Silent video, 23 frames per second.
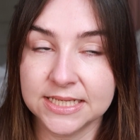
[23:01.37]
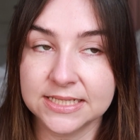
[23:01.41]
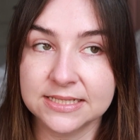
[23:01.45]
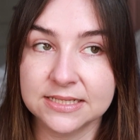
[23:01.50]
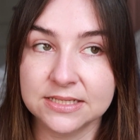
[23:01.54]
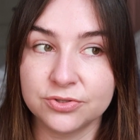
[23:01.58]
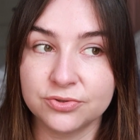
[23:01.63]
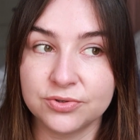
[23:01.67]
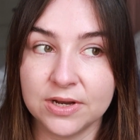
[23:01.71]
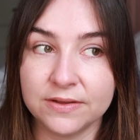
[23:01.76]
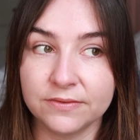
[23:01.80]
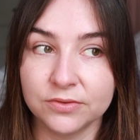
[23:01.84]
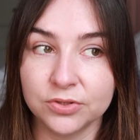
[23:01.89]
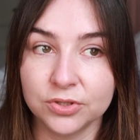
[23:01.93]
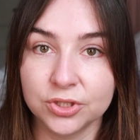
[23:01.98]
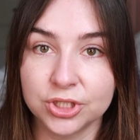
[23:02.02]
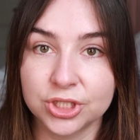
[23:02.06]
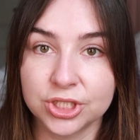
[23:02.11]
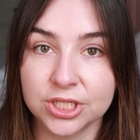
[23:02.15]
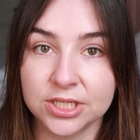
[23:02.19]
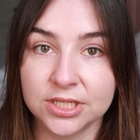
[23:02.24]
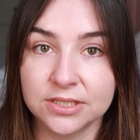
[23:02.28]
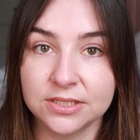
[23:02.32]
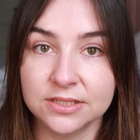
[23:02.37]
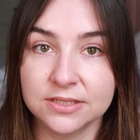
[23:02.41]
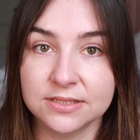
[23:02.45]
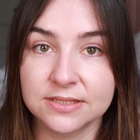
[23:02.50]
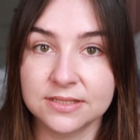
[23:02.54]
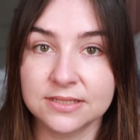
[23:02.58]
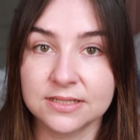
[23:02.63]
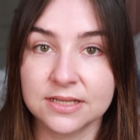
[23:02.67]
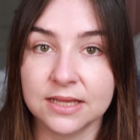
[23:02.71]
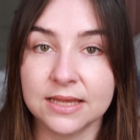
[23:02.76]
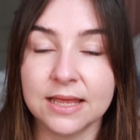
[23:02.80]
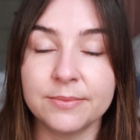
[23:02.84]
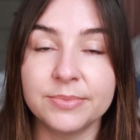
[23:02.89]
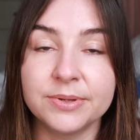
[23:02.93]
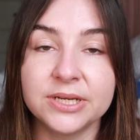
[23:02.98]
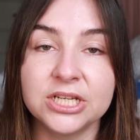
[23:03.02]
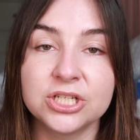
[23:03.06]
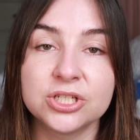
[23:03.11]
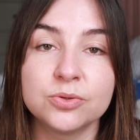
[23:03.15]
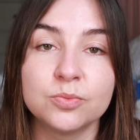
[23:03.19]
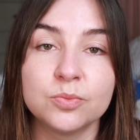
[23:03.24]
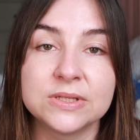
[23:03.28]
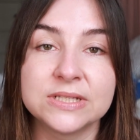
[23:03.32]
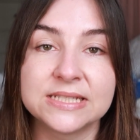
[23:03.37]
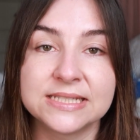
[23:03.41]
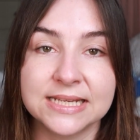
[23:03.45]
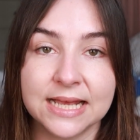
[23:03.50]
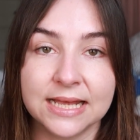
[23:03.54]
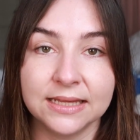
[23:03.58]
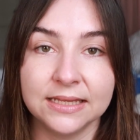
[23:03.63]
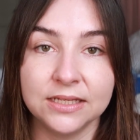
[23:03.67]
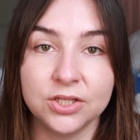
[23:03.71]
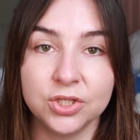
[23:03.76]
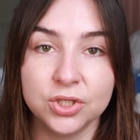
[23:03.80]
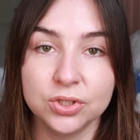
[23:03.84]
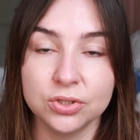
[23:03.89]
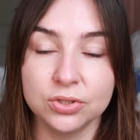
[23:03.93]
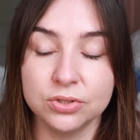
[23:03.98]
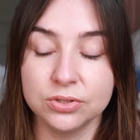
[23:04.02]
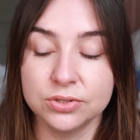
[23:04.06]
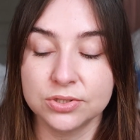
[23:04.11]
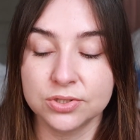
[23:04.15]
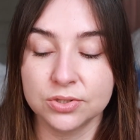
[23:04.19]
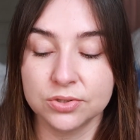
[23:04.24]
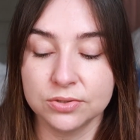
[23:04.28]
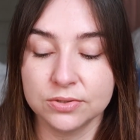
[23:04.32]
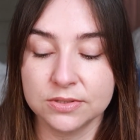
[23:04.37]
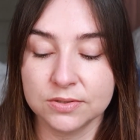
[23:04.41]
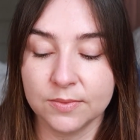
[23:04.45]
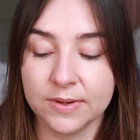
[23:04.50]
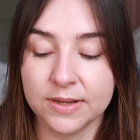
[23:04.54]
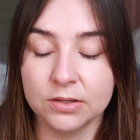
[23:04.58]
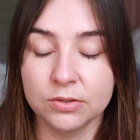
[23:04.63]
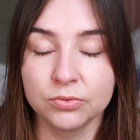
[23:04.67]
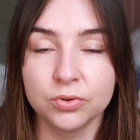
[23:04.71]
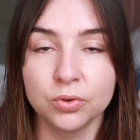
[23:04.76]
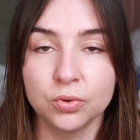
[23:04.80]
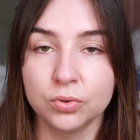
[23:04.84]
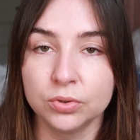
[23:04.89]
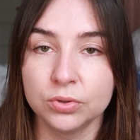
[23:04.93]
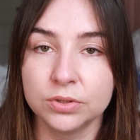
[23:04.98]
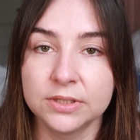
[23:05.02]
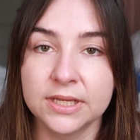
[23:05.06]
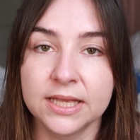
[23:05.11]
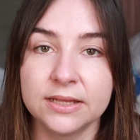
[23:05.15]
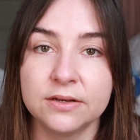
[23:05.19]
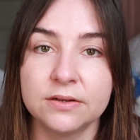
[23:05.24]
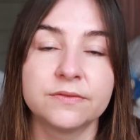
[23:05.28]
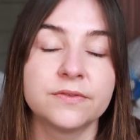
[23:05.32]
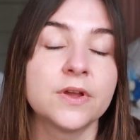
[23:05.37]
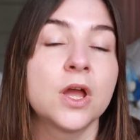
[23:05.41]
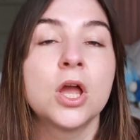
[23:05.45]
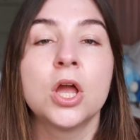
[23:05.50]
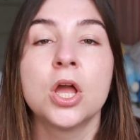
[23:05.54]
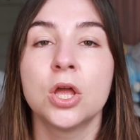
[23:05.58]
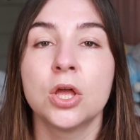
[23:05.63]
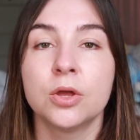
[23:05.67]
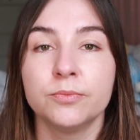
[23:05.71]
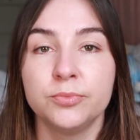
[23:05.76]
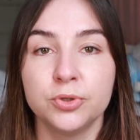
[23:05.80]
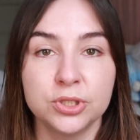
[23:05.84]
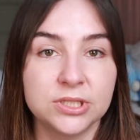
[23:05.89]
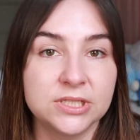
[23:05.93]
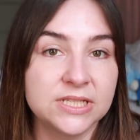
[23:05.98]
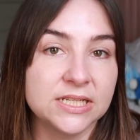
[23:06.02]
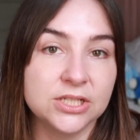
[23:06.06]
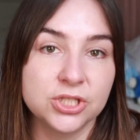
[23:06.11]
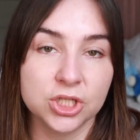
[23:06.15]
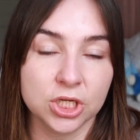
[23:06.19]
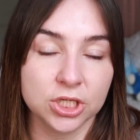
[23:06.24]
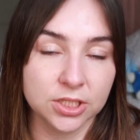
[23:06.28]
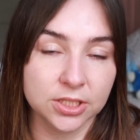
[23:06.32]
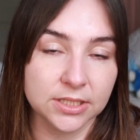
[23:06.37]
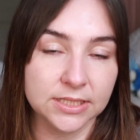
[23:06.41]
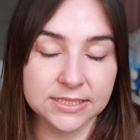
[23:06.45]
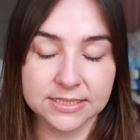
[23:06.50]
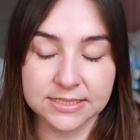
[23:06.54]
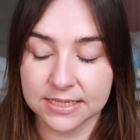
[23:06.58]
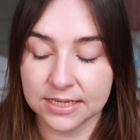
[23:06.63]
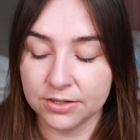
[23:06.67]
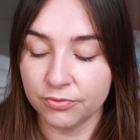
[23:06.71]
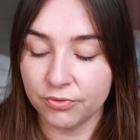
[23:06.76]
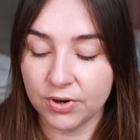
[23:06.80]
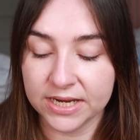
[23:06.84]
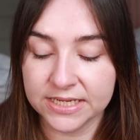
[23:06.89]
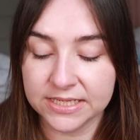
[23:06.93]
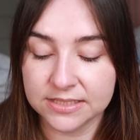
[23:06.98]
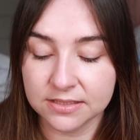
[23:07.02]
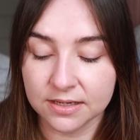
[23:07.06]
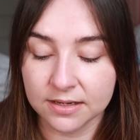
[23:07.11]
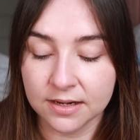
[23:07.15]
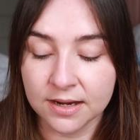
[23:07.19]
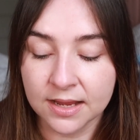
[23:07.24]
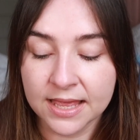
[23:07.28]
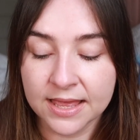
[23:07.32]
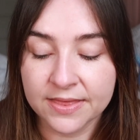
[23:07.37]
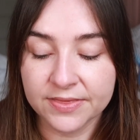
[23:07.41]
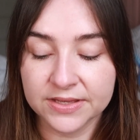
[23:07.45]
this is Revolution's collaboration with Sally Hughes, who's a well-known kind of beauty journalist and writer.